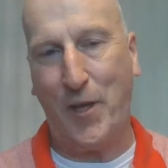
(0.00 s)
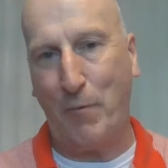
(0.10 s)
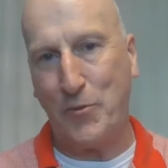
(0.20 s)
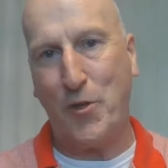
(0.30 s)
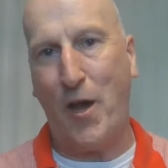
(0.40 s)
that I
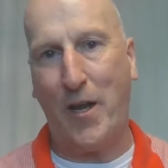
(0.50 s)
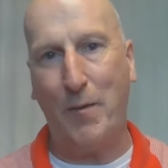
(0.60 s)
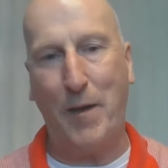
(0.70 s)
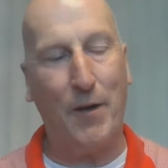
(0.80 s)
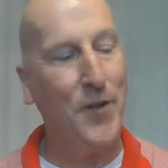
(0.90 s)
was talking
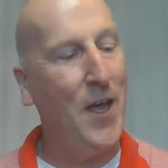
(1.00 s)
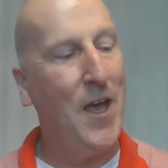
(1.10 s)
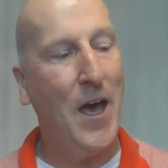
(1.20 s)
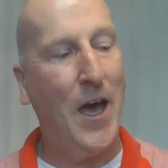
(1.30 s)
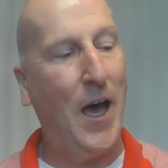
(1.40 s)
about.
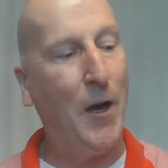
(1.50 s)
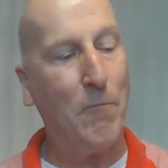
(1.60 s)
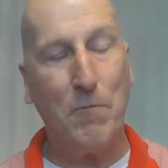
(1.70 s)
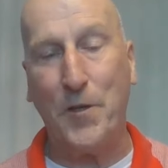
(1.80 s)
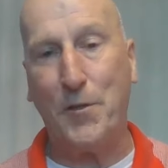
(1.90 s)

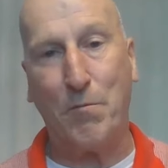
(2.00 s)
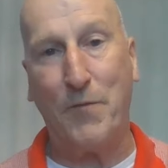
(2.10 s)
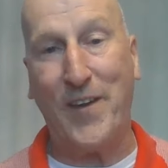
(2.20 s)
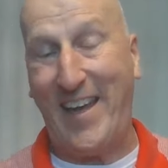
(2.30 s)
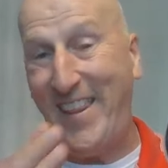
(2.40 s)
Really
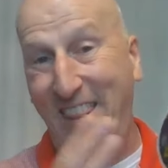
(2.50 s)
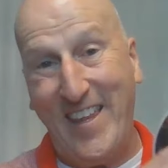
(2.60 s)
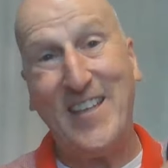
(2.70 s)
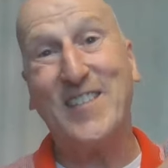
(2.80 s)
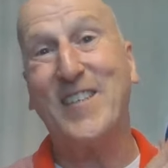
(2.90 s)
terrific. And
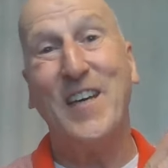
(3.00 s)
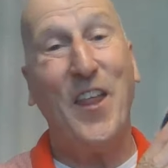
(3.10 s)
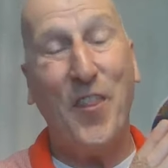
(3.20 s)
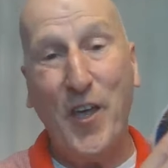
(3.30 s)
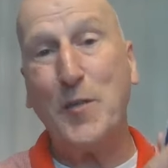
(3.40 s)
this
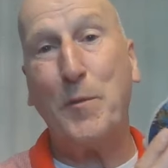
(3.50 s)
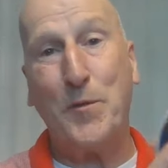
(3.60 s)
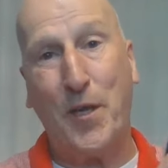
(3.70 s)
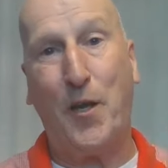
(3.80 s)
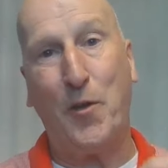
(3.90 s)

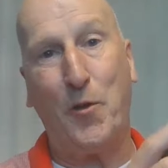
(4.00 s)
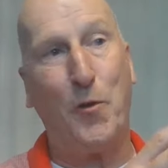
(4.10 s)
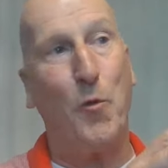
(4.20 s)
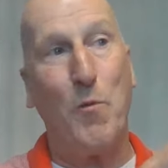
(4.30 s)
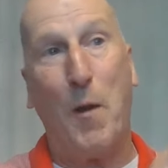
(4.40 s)

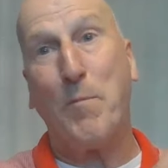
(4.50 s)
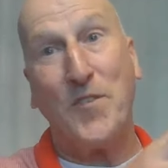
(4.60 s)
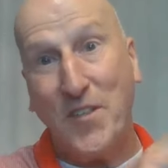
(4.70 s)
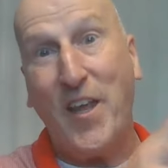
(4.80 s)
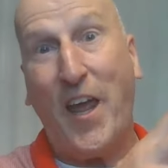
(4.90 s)
particular
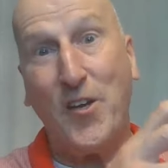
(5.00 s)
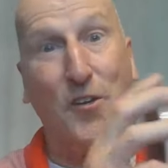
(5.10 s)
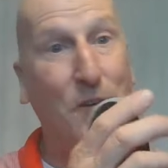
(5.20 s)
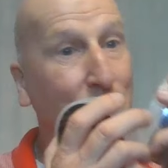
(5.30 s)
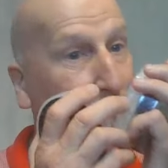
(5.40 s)

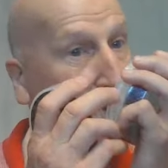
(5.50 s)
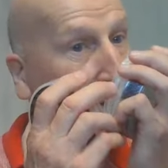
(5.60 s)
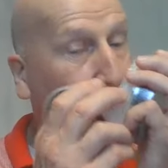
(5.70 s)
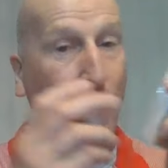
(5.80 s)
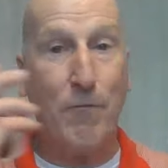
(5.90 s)
representation
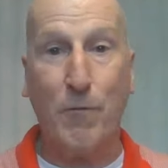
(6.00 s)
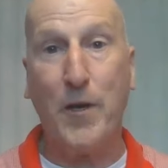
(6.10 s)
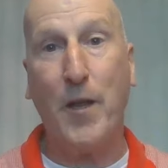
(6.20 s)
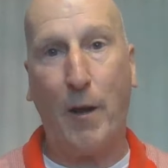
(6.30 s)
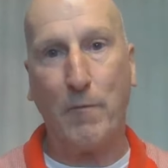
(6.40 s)
of
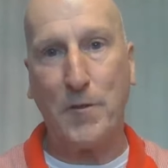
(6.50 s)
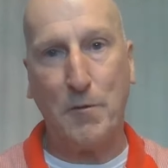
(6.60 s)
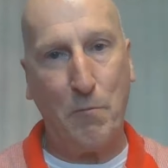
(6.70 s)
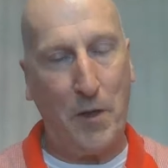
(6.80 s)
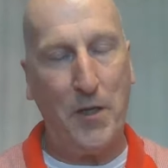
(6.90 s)
Green Irish
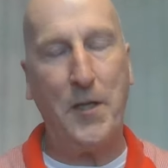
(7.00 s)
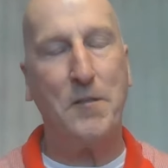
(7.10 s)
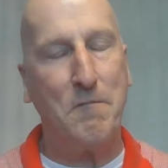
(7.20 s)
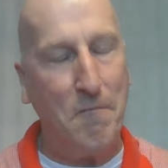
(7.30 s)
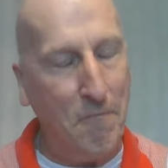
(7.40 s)
Tweed
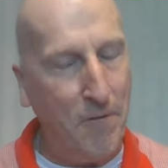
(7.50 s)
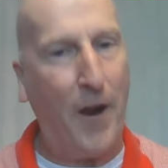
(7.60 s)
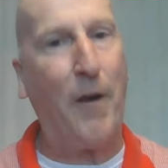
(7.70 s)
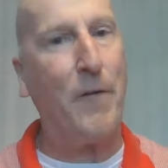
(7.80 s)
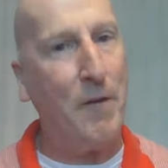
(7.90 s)
is
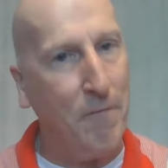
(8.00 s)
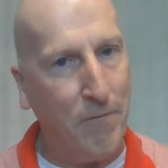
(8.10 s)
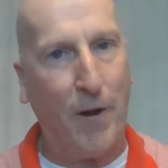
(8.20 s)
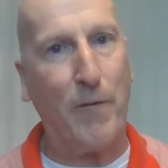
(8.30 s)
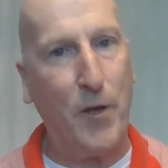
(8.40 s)
very,
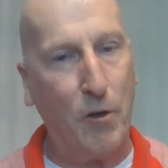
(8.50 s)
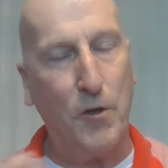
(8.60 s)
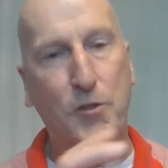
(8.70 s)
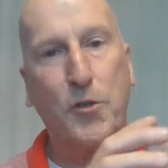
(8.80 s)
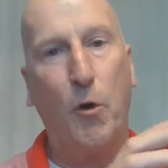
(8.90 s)
very
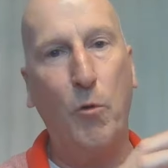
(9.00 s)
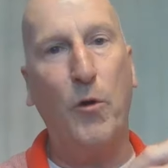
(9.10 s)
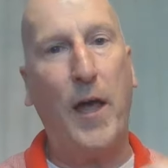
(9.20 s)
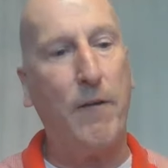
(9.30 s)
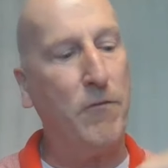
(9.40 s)
good. So
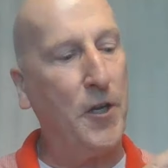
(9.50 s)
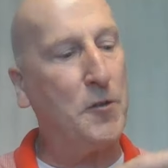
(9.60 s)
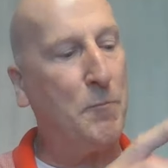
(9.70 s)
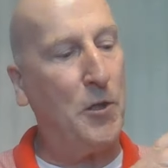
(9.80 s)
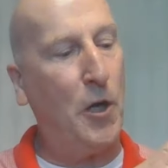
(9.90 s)
we'll have
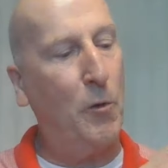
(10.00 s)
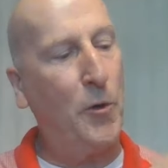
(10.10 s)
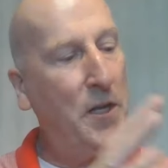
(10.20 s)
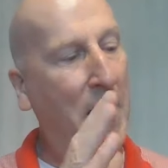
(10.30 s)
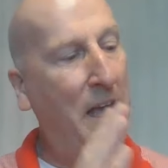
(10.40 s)
links below
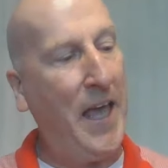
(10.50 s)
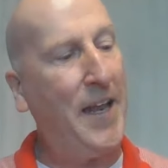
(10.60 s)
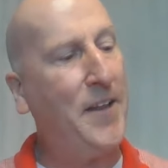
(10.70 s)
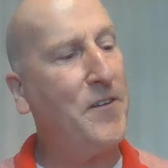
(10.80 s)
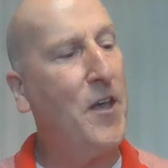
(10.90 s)
where you can
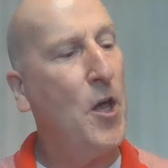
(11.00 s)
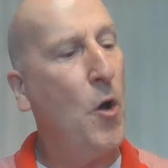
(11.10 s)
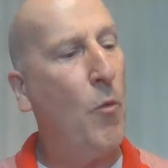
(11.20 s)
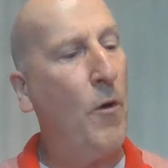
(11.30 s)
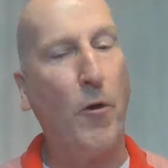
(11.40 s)
get it
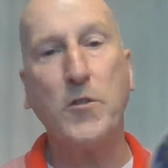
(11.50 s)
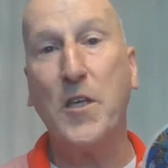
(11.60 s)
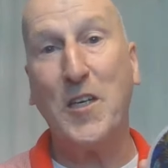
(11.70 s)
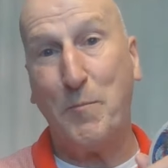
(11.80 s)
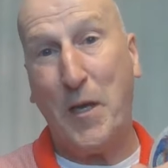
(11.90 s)
when those
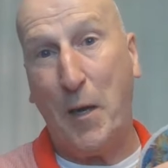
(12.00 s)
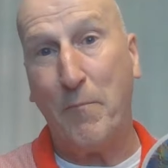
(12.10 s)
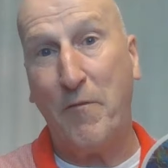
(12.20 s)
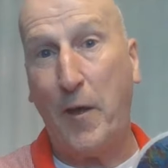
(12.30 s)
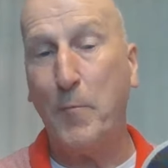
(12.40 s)
links become
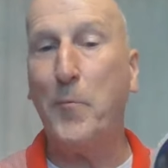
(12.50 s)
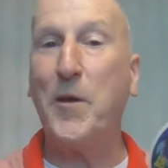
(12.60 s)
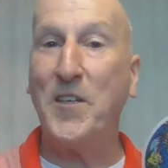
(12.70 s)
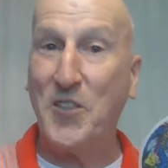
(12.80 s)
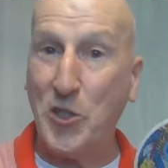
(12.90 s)
available,
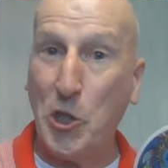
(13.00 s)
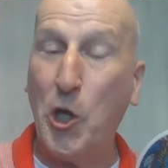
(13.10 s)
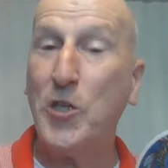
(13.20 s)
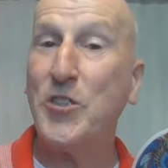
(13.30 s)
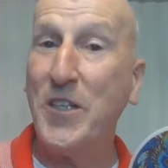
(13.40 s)
because it's
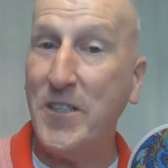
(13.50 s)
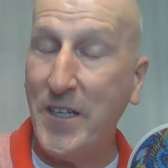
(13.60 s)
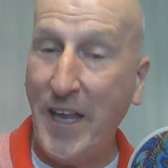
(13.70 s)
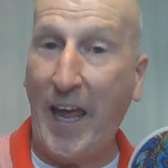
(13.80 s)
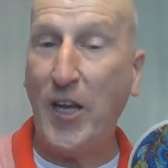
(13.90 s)
launching
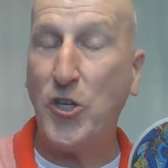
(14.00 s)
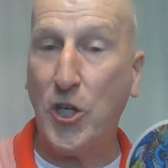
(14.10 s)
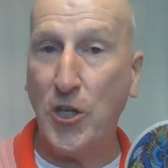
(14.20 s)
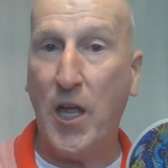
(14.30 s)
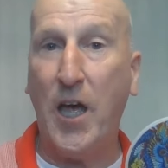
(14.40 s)
today,
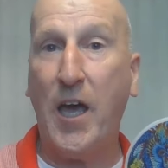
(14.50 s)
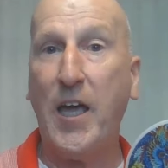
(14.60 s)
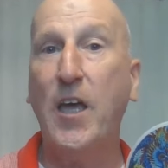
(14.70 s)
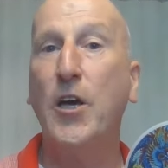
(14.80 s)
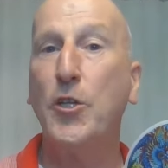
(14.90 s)

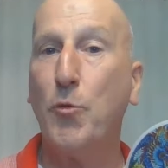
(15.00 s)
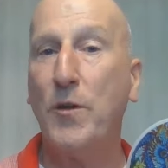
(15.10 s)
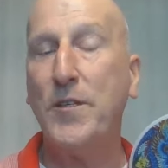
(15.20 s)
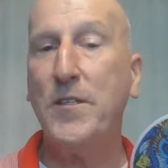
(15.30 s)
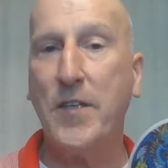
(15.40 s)
July
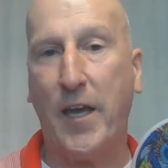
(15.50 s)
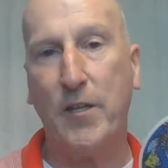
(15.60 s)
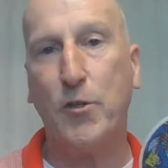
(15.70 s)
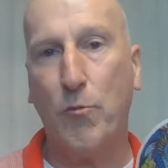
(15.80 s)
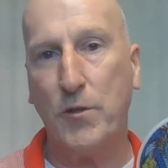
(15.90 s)

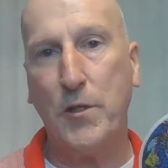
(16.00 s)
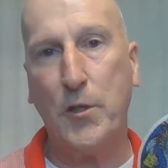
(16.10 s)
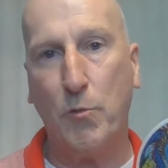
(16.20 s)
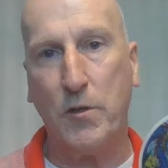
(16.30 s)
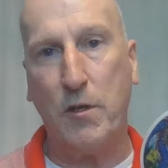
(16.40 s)
22nd,
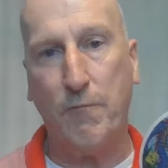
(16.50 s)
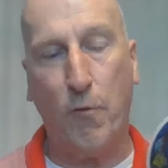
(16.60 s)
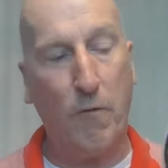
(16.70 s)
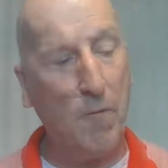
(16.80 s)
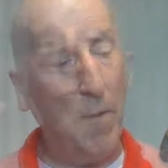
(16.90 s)

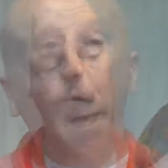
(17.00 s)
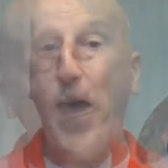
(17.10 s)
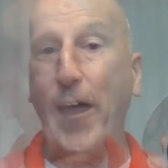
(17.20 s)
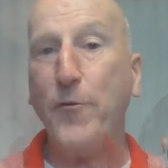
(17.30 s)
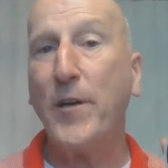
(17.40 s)
2024. From
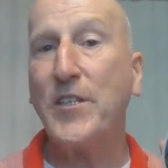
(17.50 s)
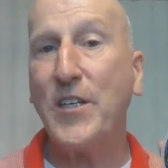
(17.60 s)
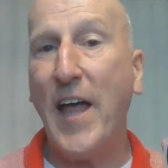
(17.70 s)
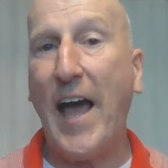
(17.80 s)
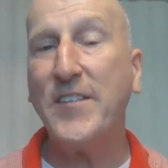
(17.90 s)
Hendrix
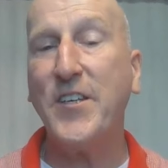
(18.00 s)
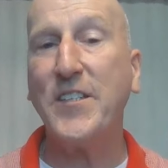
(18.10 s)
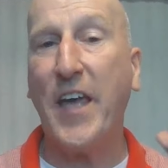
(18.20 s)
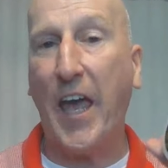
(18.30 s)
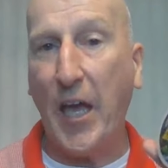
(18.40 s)

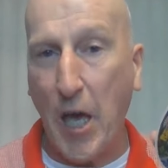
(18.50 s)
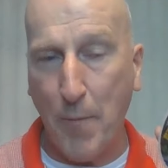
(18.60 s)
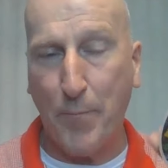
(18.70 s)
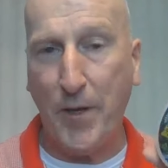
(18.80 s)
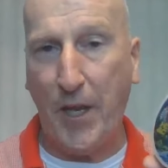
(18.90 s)
Classics and
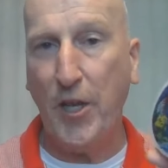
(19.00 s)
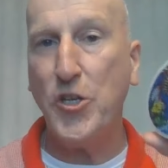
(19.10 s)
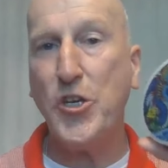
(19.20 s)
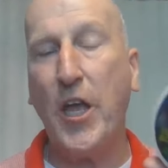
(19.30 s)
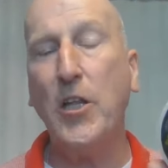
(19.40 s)
Company,
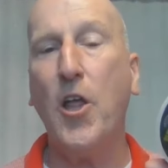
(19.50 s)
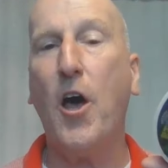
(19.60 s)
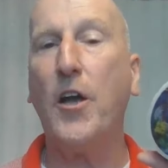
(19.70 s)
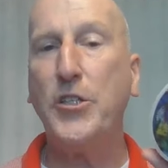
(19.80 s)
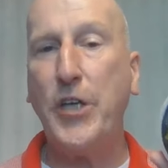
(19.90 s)

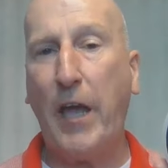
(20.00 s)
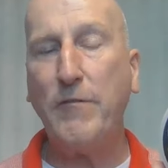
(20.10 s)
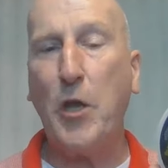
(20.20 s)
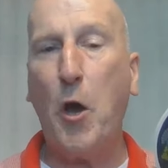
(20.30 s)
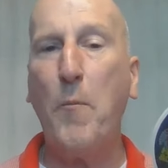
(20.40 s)
Qinglong Shave
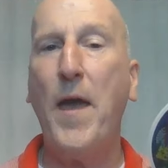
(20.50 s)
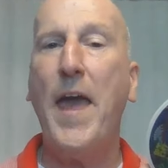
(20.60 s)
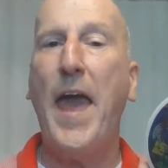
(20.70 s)
Soap